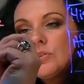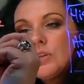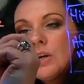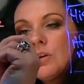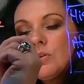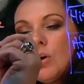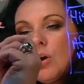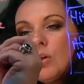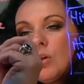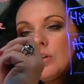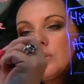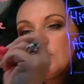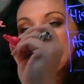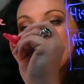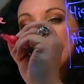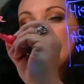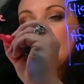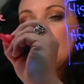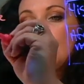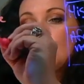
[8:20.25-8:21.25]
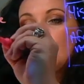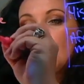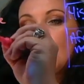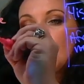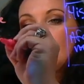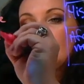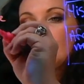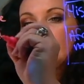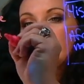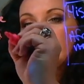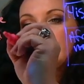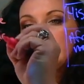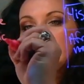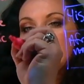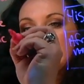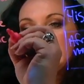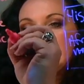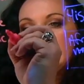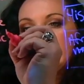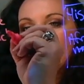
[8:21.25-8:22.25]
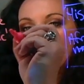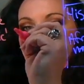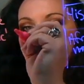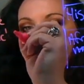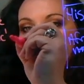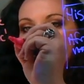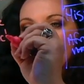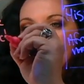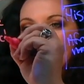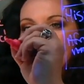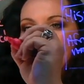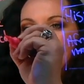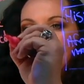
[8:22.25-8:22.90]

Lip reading: Alcohol is no longer illegal.